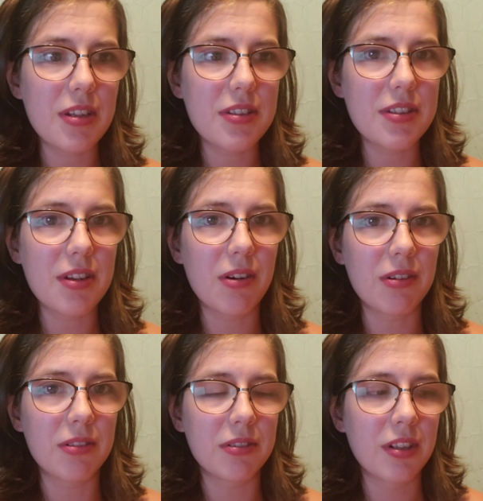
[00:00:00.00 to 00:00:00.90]

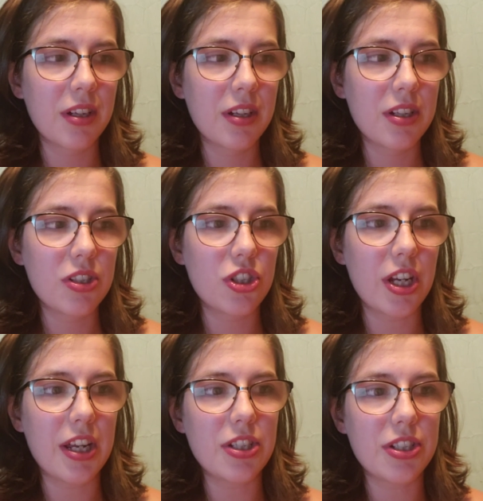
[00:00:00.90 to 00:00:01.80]
So,
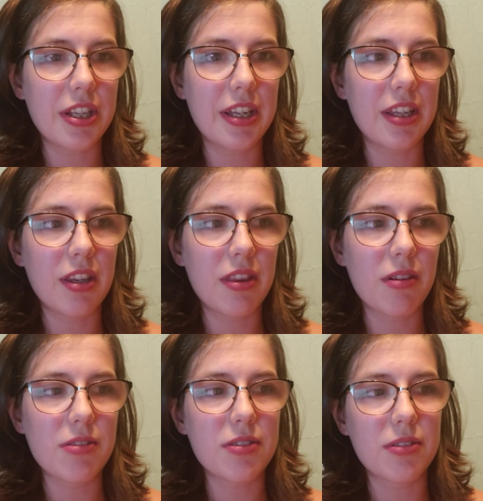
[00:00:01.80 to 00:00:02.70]
changing
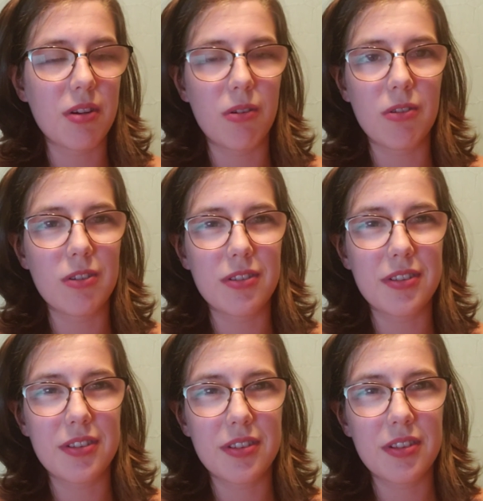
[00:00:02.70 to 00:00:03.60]
those
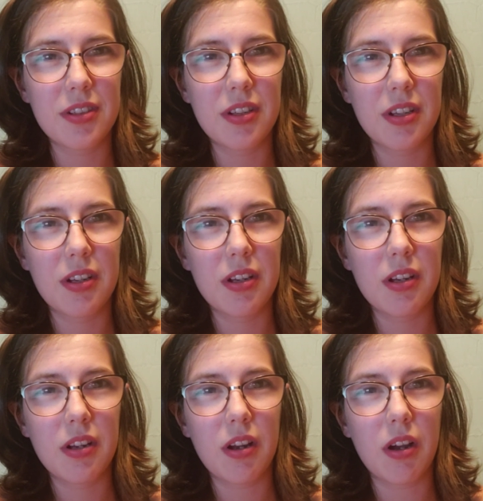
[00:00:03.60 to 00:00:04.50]
goals
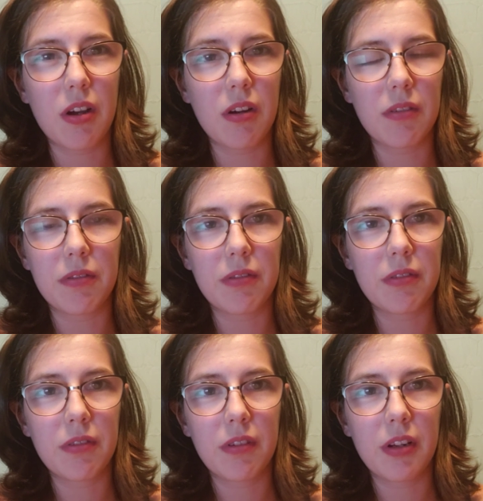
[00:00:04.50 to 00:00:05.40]
of
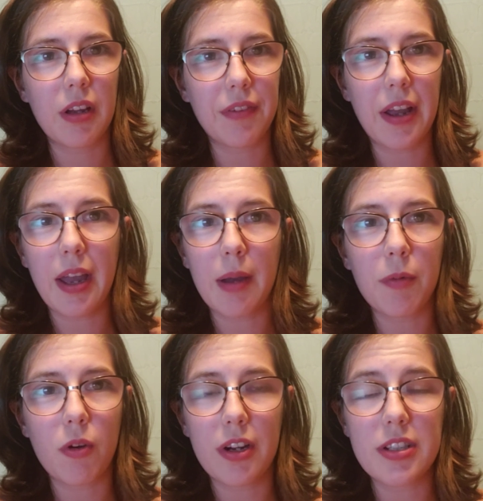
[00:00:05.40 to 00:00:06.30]
if I am
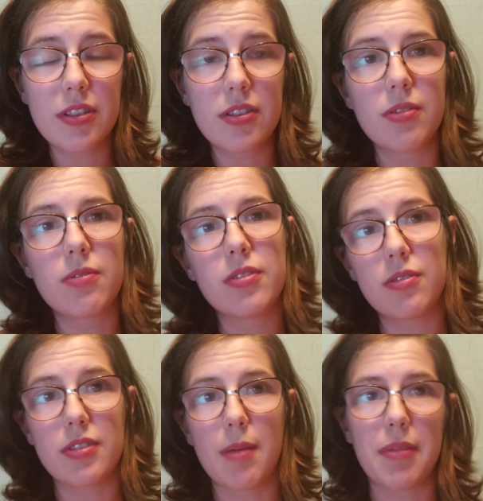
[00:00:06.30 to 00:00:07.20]
going to do
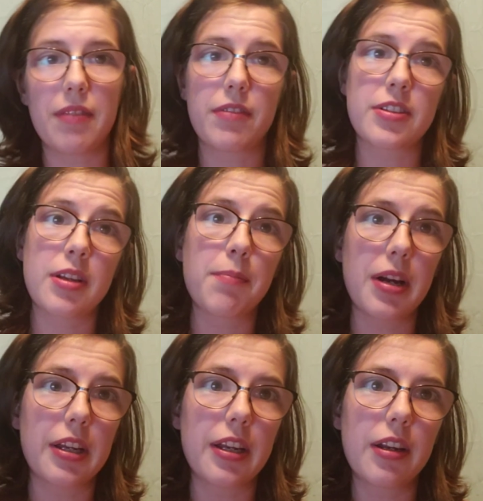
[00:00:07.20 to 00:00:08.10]
something for
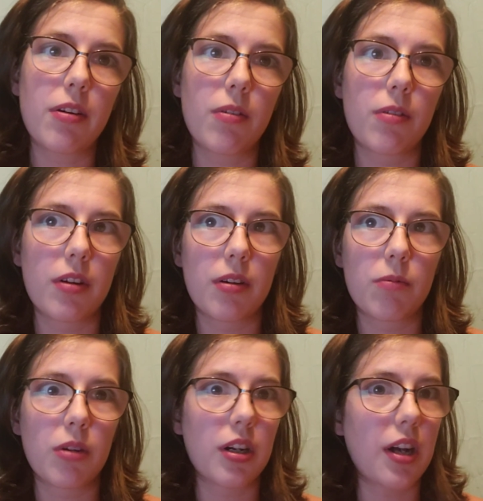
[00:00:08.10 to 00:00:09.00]
somebody or
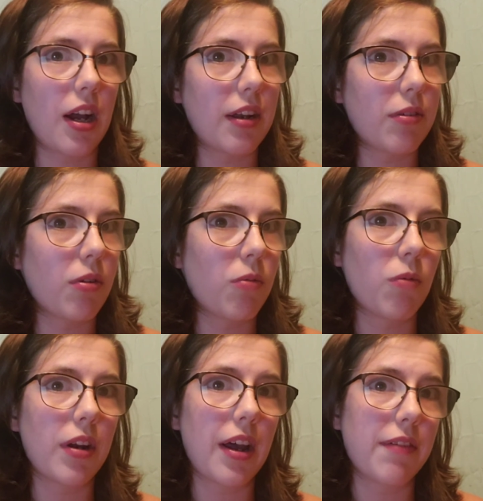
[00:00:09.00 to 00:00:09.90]
work on
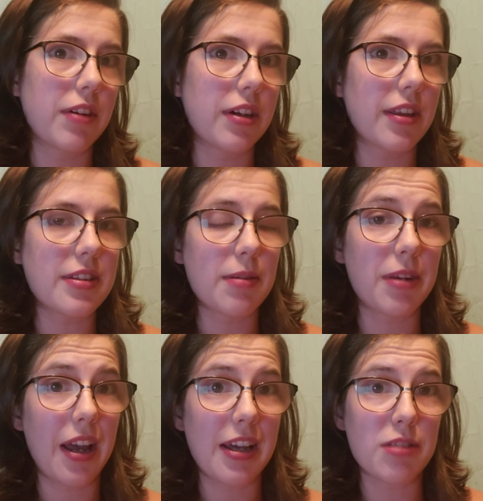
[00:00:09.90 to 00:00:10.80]
whatever that
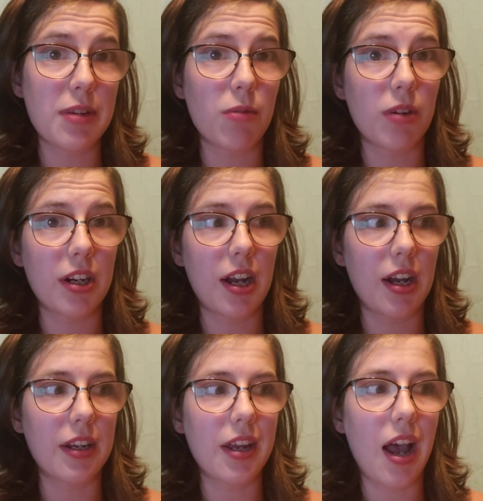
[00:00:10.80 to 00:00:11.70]
somebody asked me to work
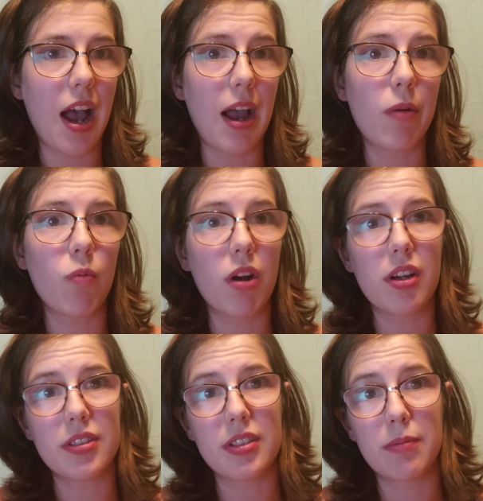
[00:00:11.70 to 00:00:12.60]
on, I
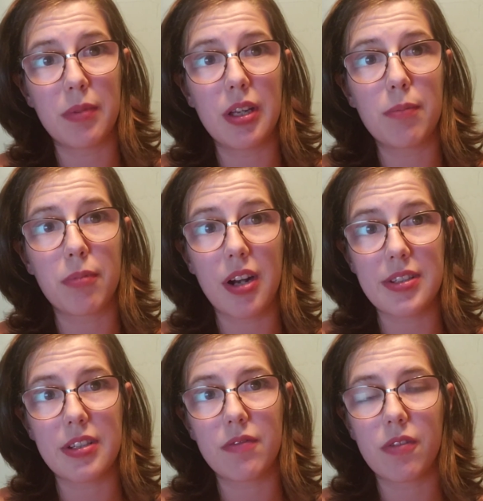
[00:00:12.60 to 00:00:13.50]
want to be
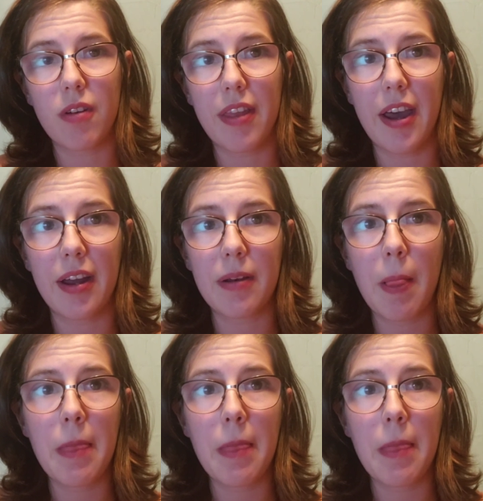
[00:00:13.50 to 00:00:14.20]
present for that.